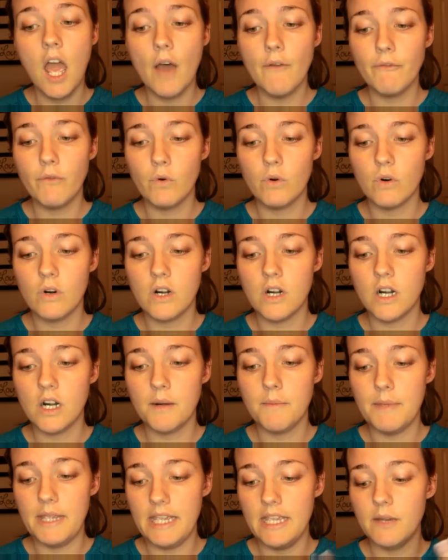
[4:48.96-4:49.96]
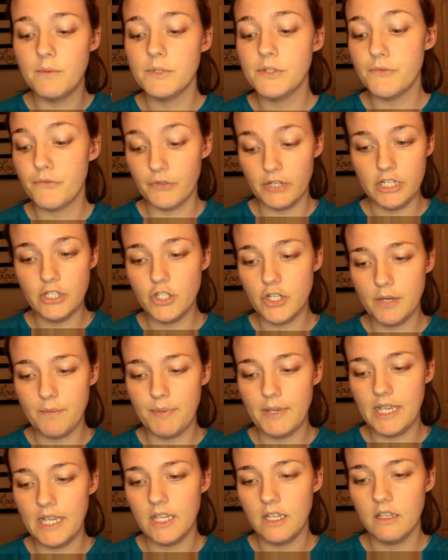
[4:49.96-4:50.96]
For me, it was free
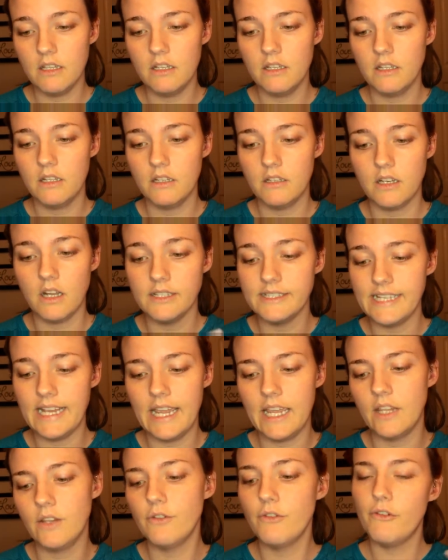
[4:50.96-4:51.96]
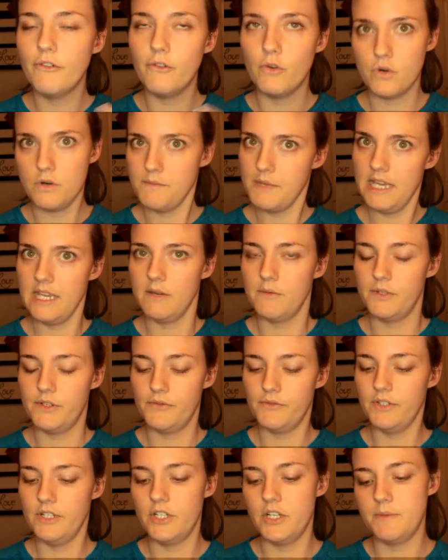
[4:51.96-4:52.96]
shipping. Not saying for me it was
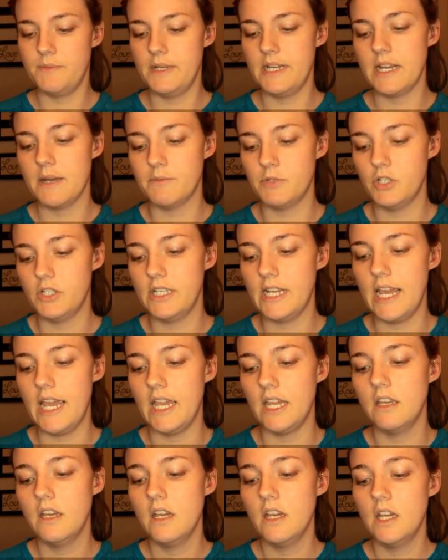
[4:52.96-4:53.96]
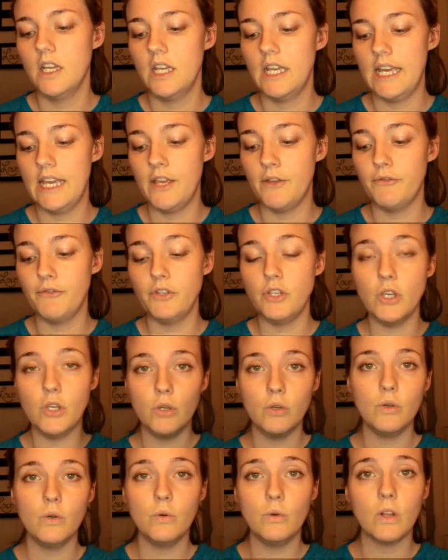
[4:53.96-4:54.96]
free shipping. I'm just saying if
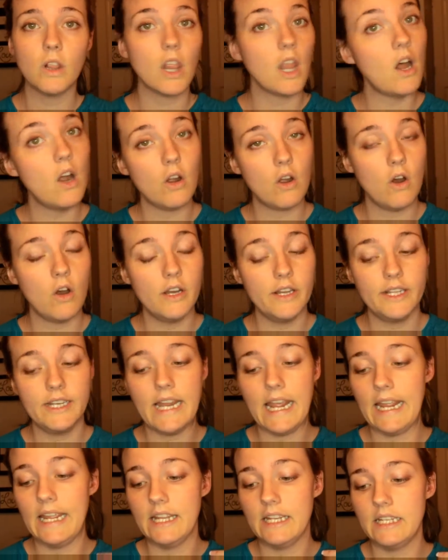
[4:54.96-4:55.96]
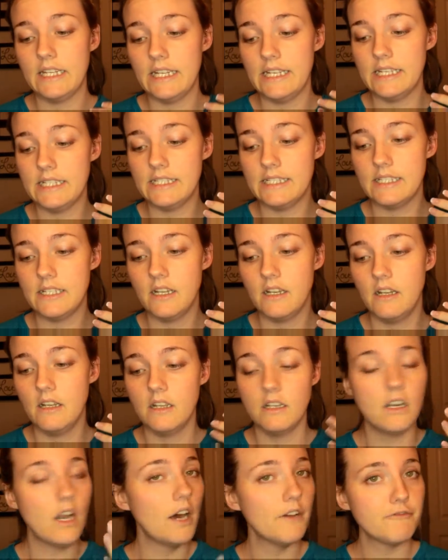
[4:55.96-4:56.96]
you log on and it's
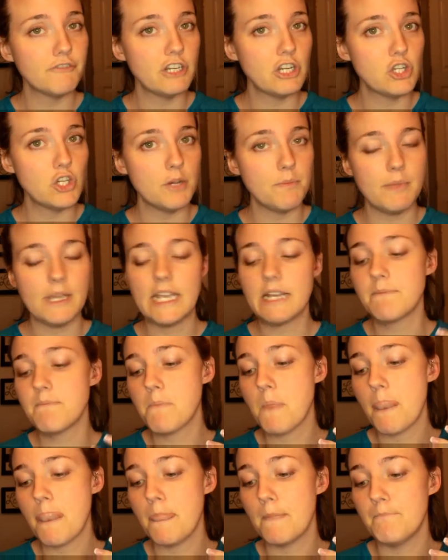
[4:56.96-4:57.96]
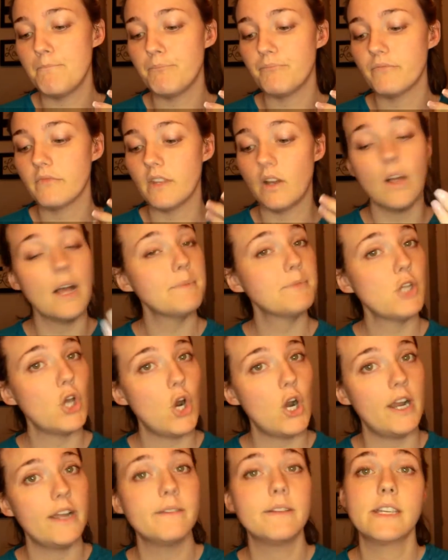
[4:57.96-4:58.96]
not free shipping, I'm
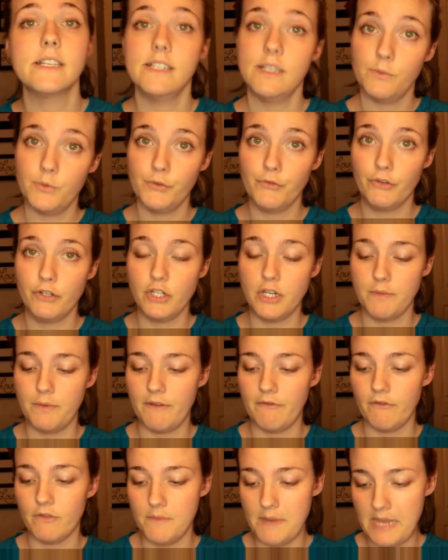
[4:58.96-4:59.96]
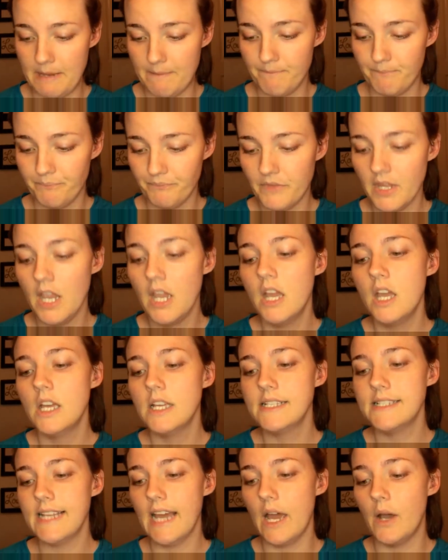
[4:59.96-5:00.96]
sorry, because it was free shipping for me.
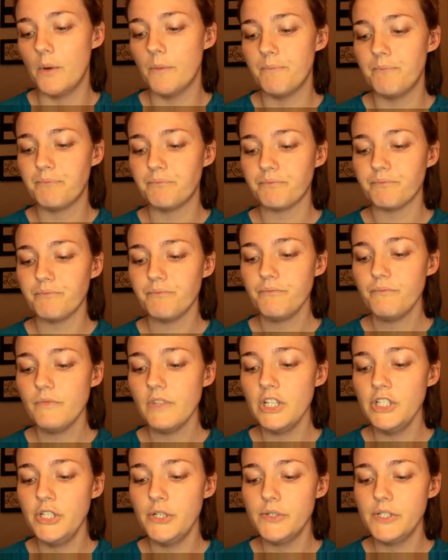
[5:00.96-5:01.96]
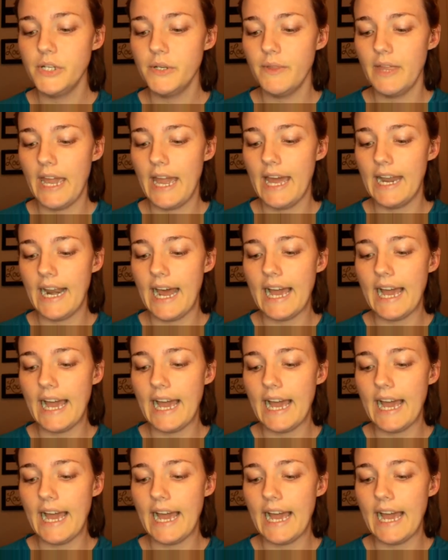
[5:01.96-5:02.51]
So you do that.